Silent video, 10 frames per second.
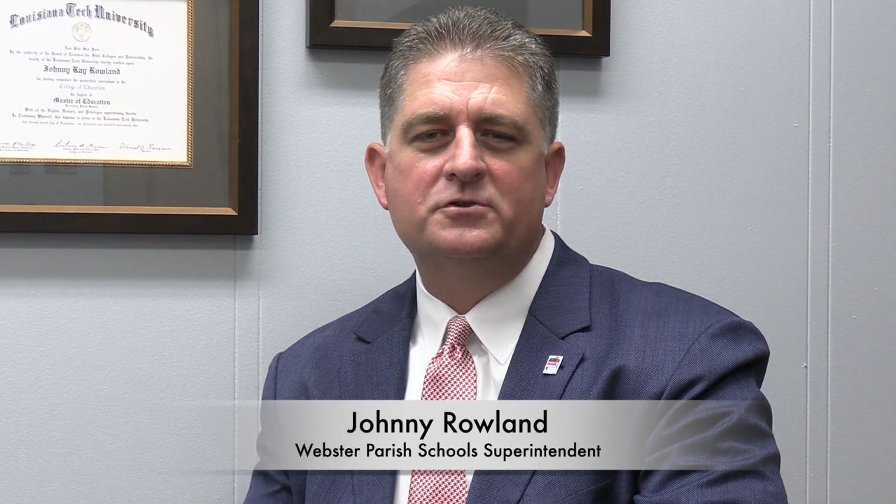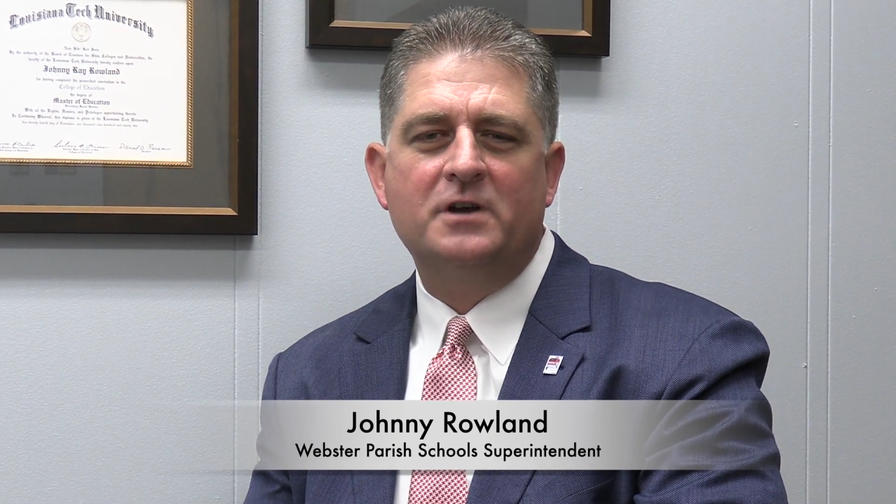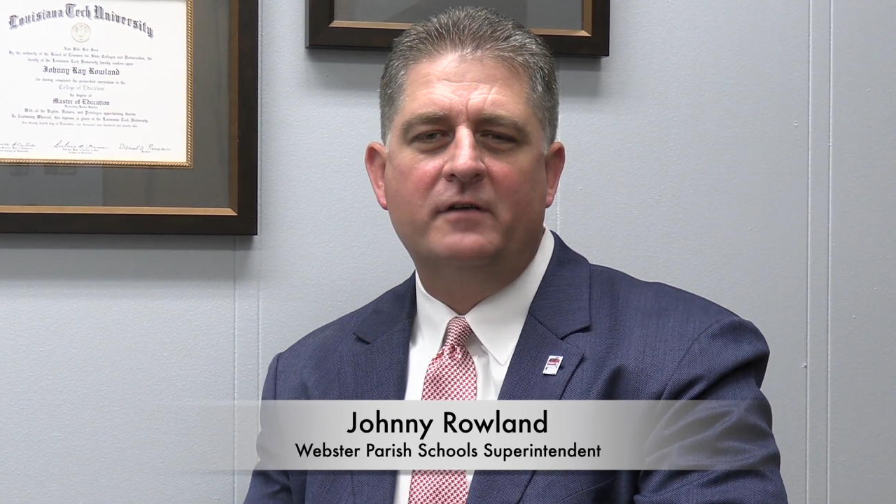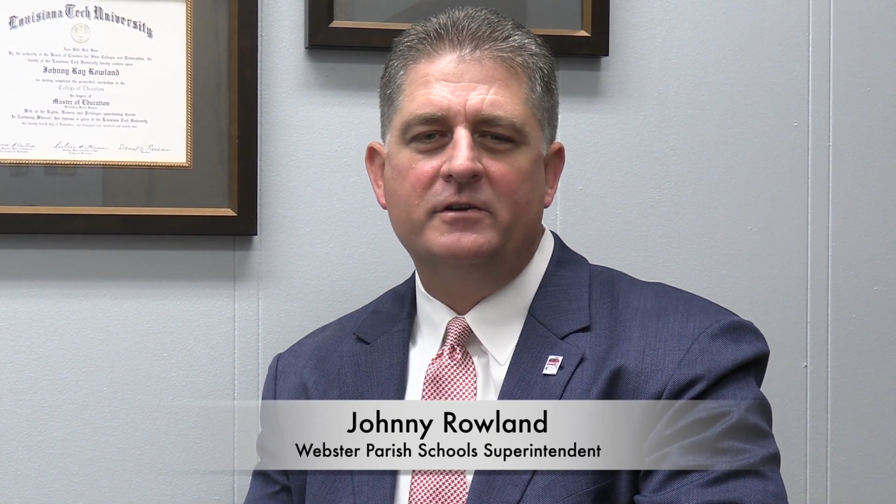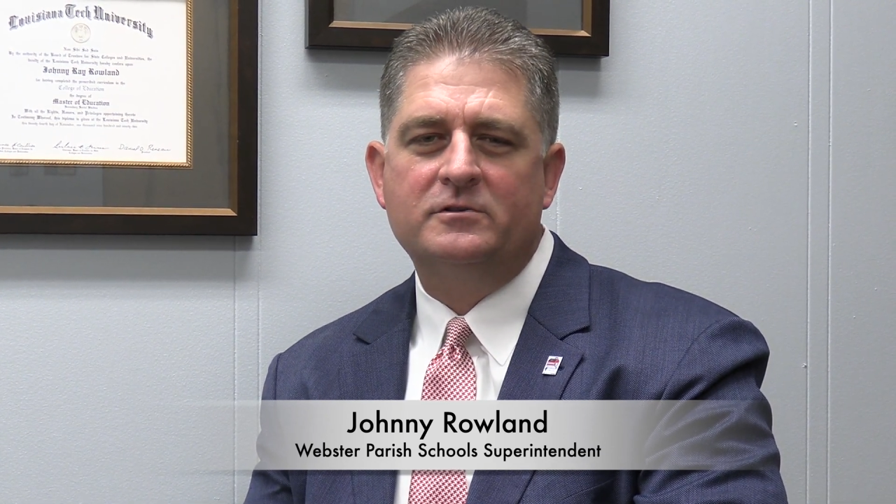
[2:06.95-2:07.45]

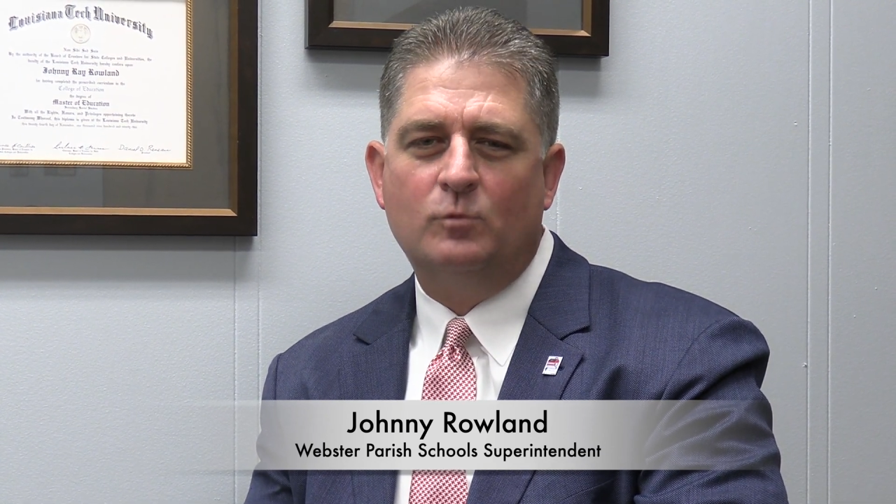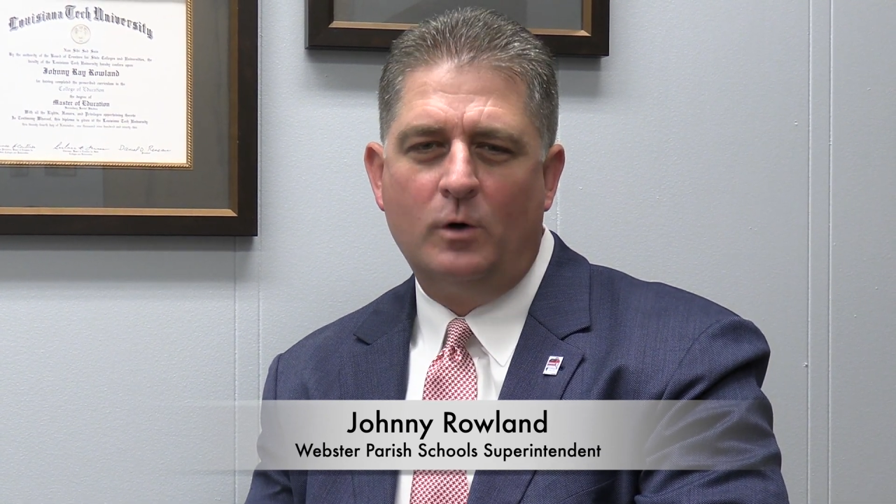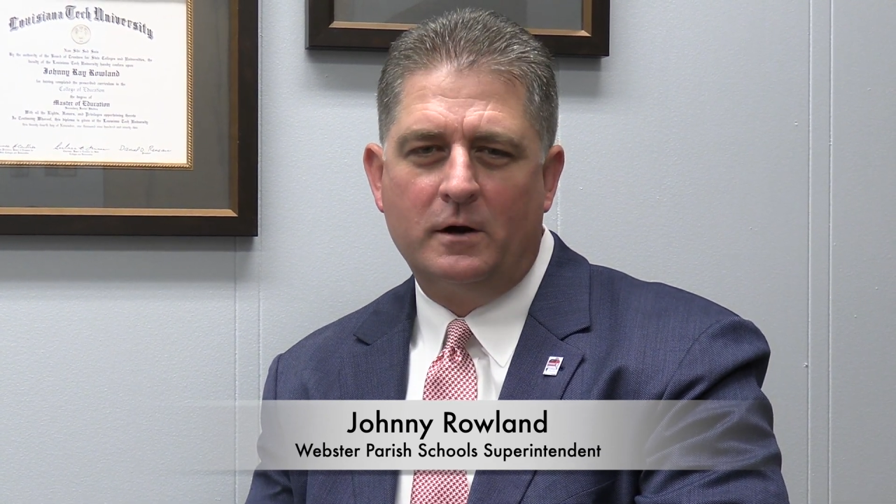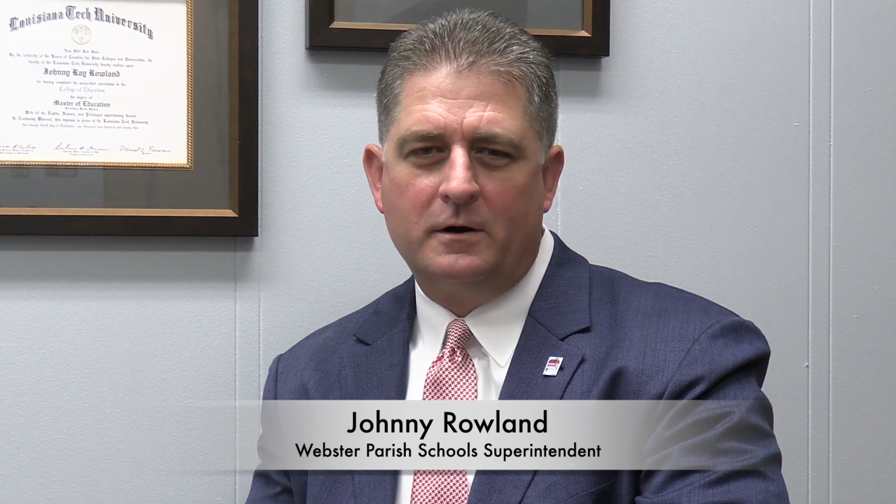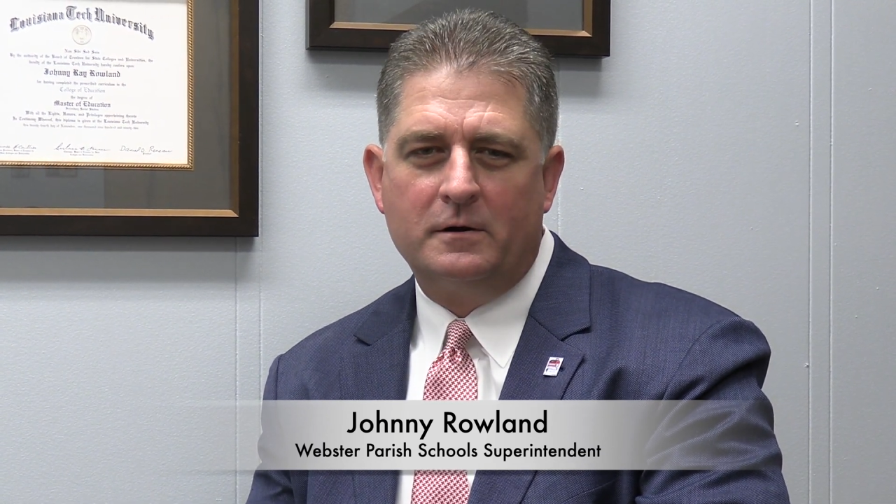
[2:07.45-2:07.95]
service
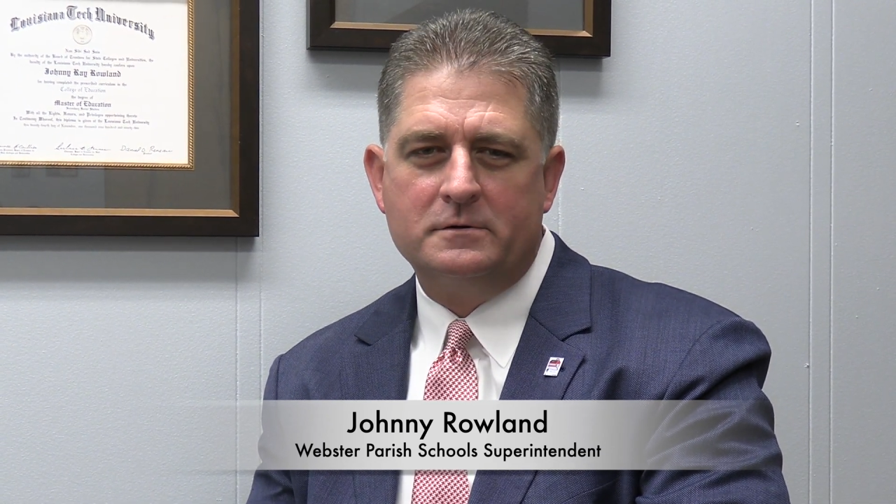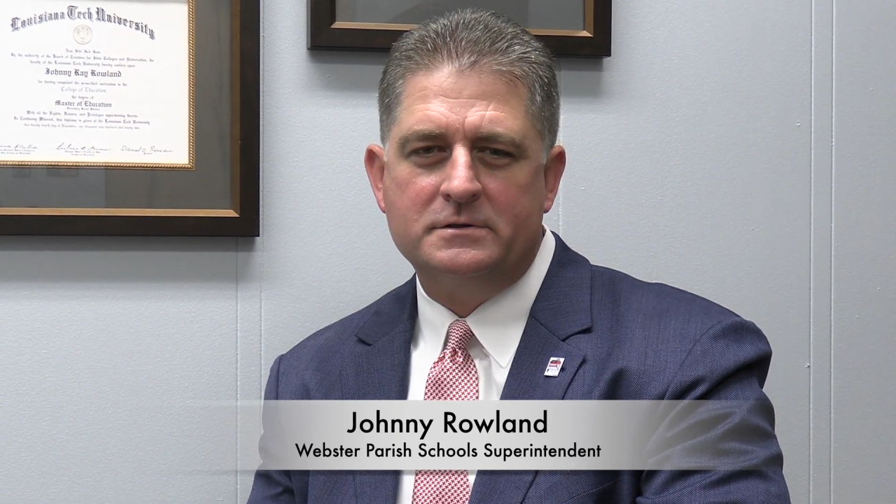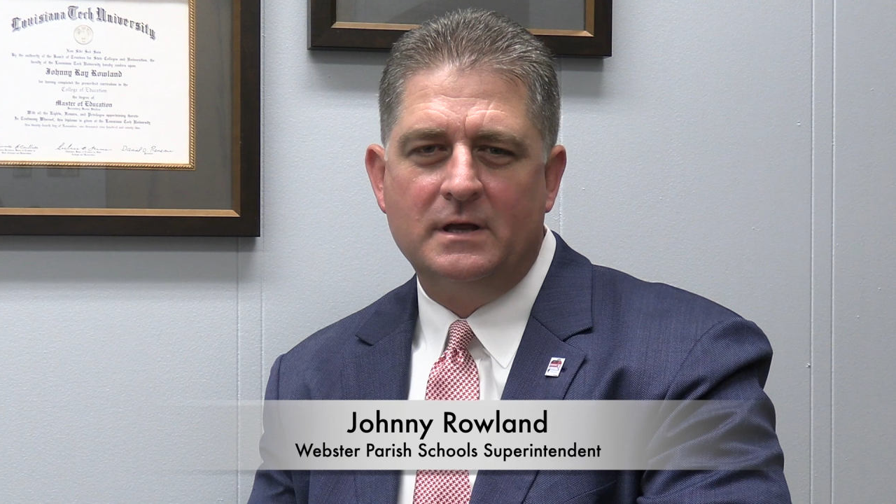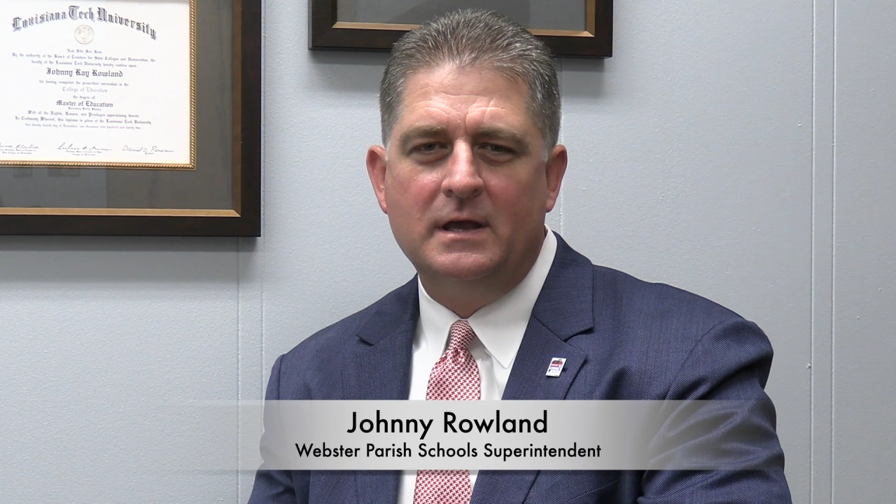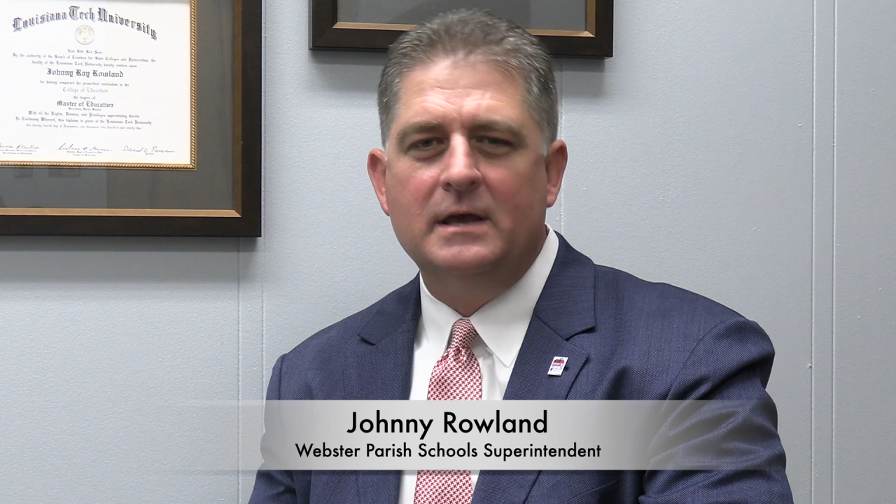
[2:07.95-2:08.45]
workers